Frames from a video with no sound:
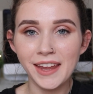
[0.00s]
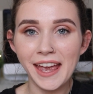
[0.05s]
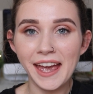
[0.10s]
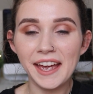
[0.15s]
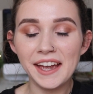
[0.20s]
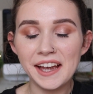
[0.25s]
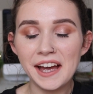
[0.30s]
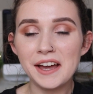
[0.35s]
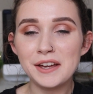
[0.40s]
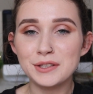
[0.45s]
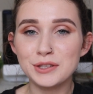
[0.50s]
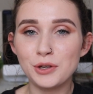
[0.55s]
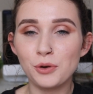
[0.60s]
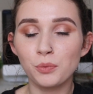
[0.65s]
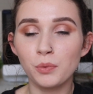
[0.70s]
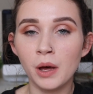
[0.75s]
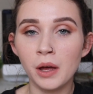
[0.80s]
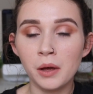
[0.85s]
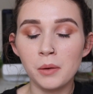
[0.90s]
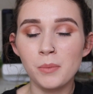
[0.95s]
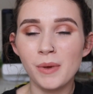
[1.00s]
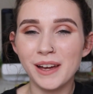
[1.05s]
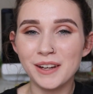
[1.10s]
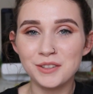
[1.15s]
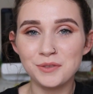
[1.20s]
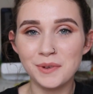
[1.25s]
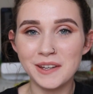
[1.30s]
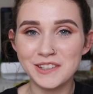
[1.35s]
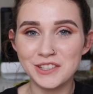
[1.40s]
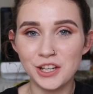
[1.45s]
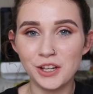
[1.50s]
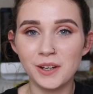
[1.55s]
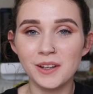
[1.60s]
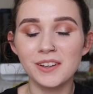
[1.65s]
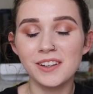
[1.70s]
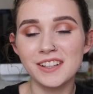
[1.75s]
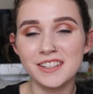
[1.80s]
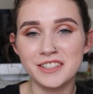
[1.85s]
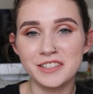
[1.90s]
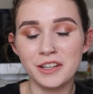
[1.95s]
Hey guys, welcome back to my
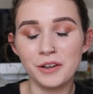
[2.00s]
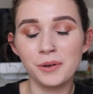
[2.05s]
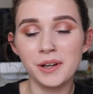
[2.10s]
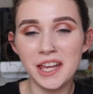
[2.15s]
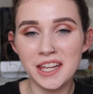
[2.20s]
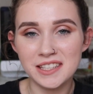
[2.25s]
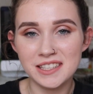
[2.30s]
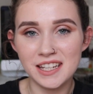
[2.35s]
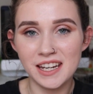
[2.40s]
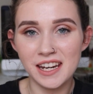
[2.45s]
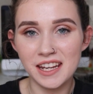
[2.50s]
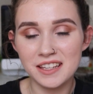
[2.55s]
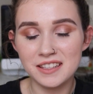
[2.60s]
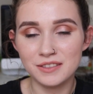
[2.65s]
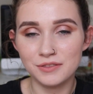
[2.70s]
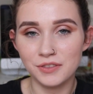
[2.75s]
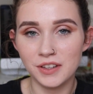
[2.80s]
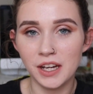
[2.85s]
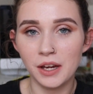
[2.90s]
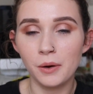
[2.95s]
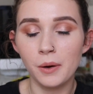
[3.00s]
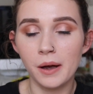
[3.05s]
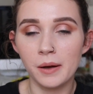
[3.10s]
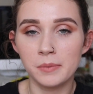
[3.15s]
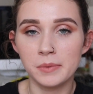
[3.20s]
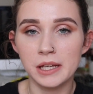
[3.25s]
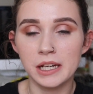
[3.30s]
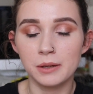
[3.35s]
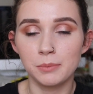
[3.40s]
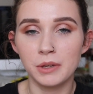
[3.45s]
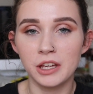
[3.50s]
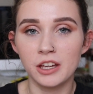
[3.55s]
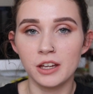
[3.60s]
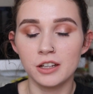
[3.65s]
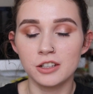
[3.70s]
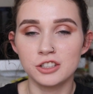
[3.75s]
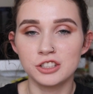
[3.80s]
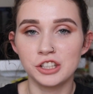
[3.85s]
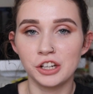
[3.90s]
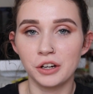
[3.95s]
channel. So in today's video I'm going to be
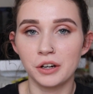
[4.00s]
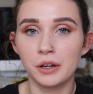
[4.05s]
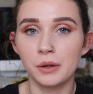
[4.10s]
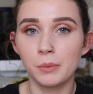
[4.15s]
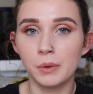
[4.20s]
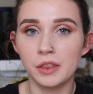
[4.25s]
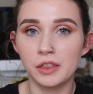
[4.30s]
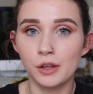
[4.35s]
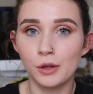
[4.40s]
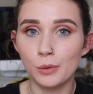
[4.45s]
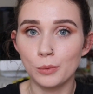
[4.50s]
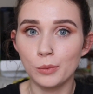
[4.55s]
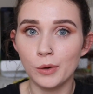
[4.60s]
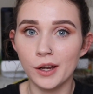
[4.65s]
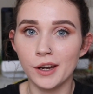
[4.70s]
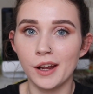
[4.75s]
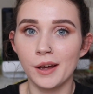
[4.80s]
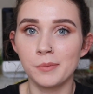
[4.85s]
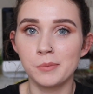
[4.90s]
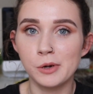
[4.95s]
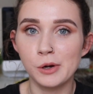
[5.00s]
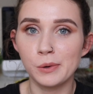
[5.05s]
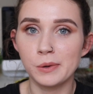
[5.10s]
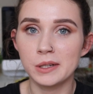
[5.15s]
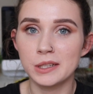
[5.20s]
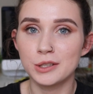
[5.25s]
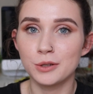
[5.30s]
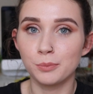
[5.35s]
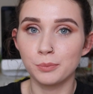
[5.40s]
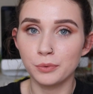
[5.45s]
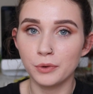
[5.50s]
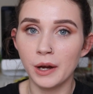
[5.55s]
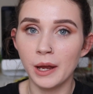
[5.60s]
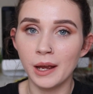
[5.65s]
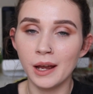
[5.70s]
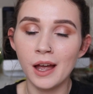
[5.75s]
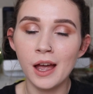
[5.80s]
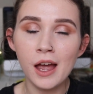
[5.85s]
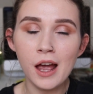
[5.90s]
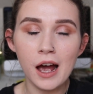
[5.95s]
sharing with you what I'm going to
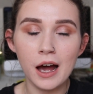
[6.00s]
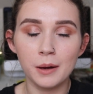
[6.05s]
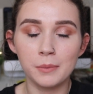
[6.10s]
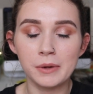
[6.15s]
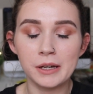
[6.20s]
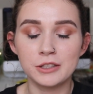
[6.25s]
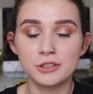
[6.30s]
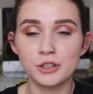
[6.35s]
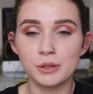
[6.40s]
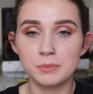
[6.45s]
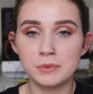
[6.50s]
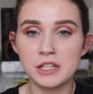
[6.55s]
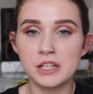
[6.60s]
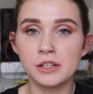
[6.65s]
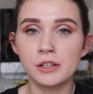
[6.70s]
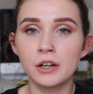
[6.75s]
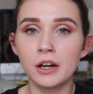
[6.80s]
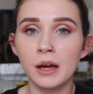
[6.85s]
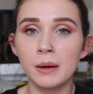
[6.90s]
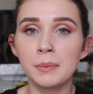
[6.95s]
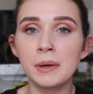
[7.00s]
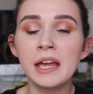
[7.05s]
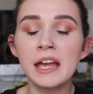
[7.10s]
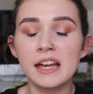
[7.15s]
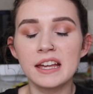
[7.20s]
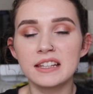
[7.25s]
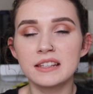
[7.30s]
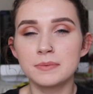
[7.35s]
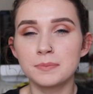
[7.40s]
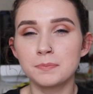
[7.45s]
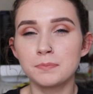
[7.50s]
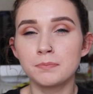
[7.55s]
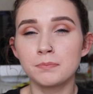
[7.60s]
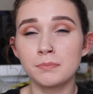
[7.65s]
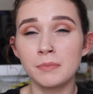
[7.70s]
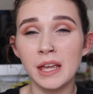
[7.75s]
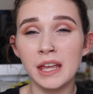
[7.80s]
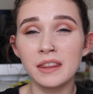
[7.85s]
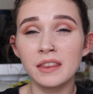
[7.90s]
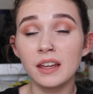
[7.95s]
bring on my trip to Europe. It's
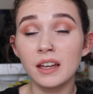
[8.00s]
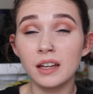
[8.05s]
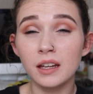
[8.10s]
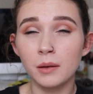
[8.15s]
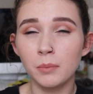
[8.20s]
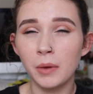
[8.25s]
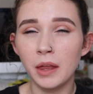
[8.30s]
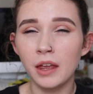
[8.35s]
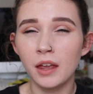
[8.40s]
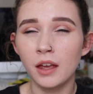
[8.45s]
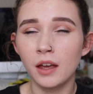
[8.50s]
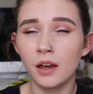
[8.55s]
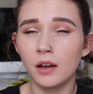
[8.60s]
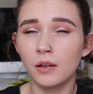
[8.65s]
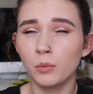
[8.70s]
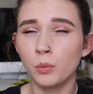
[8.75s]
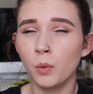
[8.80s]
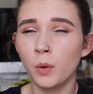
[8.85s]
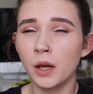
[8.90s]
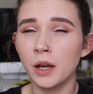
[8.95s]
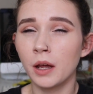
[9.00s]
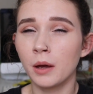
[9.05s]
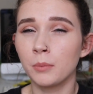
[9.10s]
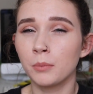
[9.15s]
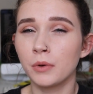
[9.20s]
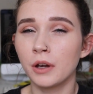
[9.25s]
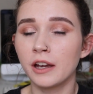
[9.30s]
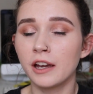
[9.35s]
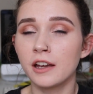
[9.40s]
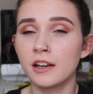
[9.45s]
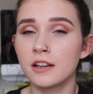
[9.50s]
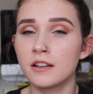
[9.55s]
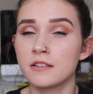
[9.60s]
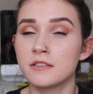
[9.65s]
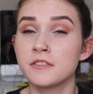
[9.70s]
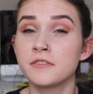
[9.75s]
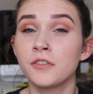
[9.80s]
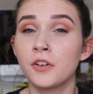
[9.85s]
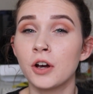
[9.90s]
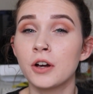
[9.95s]
mainly going to be what I'm bringing
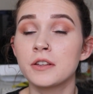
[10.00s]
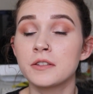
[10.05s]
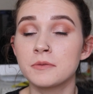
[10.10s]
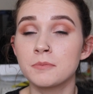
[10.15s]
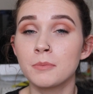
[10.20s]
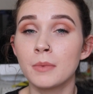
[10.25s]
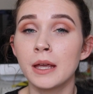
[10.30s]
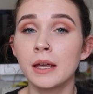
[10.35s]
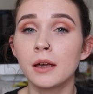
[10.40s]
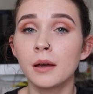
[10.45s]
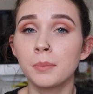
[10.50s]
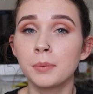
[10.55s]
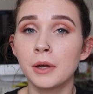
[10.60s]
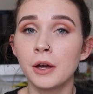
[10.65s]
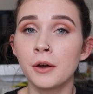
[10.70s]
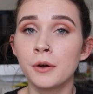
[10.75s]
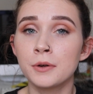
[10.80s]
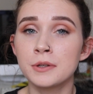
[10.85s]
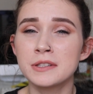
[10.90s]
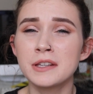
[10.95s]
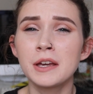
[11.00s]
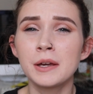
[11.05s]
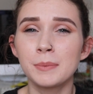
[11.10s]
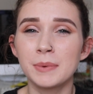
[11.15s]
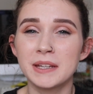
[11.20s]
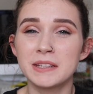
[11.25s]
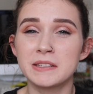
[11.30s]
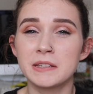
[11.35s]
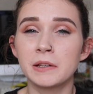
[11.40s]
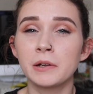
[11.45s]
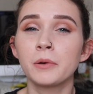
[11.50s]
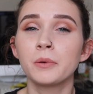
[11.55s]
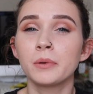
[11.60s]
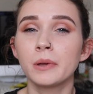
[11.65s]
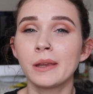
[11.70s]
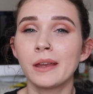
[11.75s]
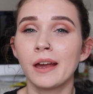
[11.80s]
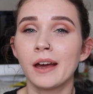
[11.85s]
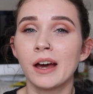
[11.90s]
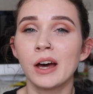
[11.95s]
as far as makeup goes because I don't
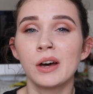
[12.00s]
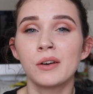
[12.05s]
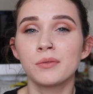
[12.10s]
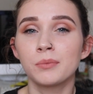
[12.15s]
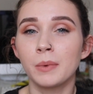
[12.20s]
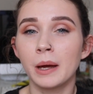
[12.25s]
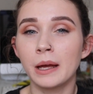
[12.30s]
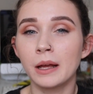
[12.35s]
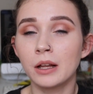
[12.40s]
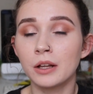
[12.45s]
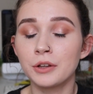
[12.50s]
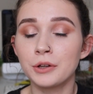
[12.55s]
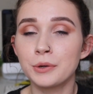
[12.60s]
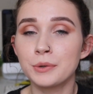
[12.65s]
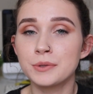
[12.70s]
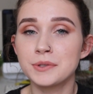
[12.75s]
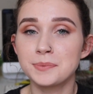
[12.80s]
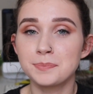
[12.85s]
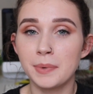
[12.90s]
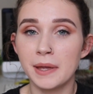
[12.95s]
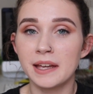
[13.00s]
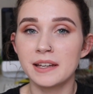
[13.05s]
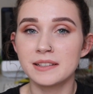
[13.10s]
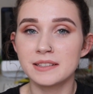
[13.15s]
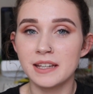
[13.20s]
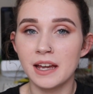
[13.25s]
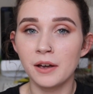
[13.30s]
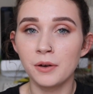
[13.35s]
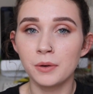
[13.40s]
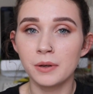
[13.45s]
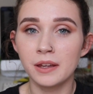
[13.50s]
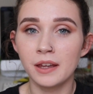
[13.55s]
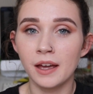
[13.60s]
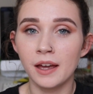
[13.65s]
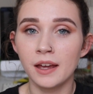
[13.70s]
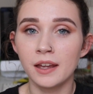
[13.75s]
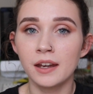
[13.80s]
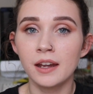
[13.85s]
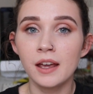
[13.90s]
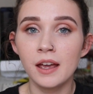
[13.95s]
really have my clothes picked out
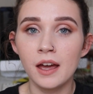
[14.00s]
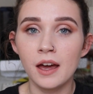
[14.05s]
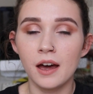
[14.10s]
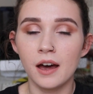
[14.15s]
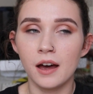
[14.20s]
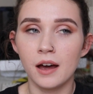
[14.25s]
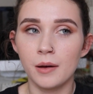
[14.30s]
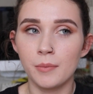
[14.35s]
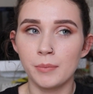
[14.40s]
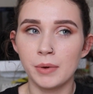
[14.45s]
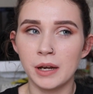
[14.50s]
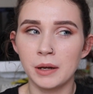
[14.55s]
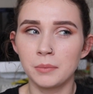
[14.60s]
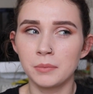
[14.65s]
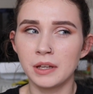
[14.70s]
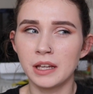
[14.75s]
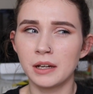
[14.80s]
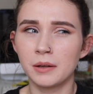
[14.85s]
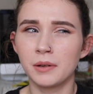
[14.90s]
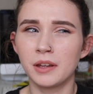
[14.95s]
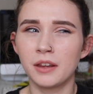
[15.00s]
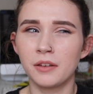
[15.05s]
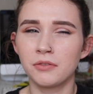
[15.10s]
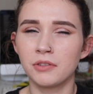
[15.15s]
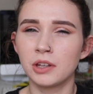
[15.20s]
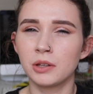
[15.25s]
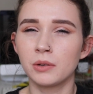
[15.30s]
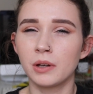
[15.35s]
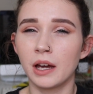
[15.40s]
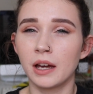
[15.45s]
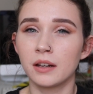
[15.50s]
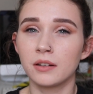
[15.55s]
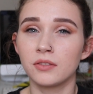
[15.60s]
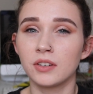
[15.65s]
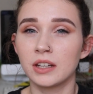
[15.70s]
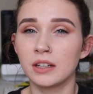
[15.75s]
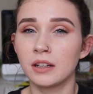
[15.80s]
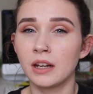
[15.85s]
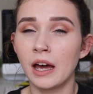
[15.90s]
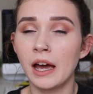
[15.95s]
yet, but I'm going to give you kind of
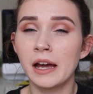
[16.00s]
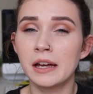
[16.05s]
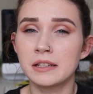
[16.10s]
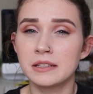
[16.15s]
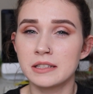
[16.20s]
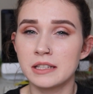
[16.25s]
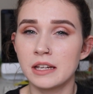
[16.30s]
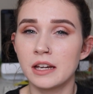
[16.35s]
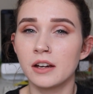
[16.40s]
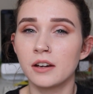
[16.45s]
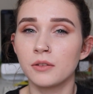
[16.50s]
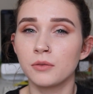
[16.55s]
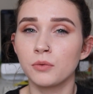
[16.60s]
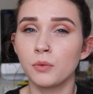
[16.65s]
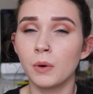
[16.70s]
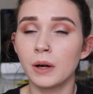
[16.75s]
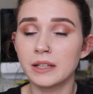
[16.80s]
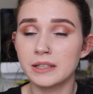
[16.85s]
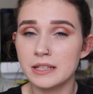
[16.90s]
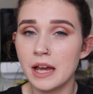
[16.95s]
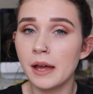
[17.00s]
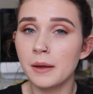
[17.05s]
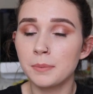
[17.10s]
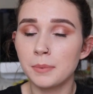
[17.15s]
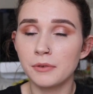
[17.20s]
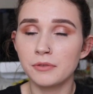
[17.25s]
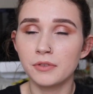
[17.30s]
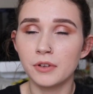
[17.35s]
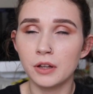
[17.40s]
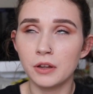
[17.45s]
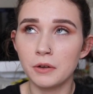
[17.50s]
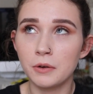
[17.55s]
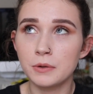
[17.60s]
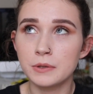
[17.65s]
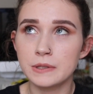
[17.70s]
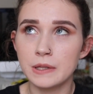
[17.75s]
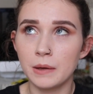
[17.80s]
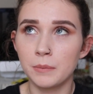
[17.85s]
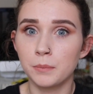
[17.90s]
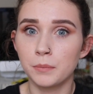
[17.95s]
an idea of what type of
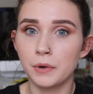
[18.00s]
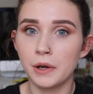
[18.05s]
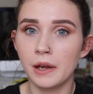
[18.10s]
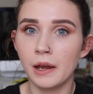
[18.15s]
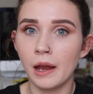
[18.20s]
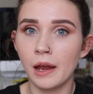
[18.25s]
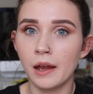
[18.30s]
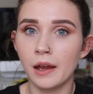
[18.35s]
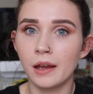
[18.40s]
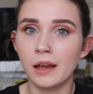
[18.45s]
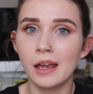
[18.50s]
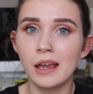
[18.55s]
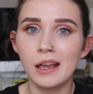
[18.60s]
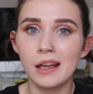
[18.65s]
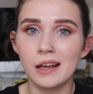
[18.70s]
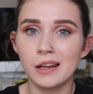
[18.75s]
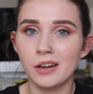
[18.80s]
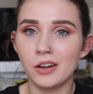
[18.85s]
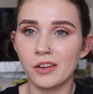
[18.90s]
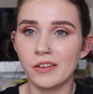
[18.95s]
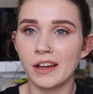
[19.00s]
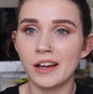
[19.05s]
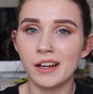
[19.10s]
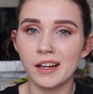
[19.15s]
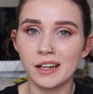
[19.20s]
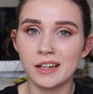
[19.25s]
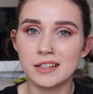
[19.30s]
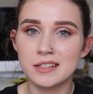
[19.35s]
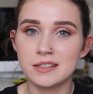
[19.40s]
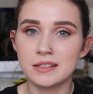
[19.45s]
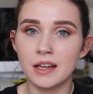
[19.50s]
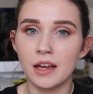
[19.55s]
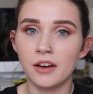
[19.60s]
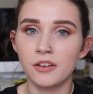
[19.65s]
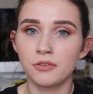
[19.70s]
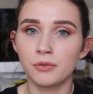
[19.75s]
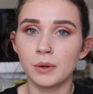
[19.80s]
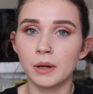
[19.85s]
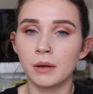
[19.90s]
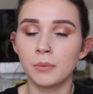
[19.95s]
clothes I'm bringing and all that kind of
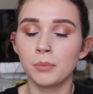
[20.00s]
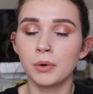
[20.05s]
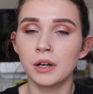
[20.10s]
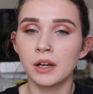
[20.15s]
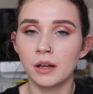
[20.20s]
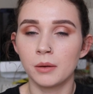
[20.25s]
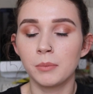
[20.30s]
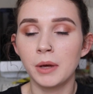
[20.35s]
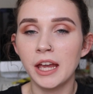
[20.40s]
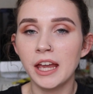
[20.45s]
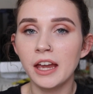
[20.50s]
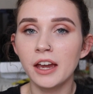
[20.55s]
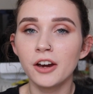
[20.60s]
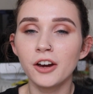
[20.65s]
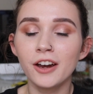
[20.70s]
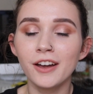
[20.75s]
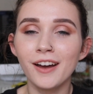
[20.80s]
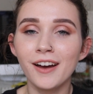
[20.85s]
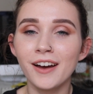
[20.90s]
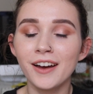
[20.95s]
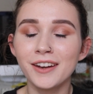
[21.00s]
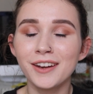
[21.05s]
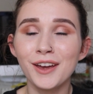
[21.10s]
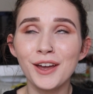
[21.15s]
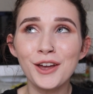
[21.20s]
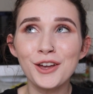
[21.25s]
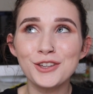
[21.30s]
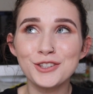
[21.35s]
stuff, what I'm putting in my carry-on.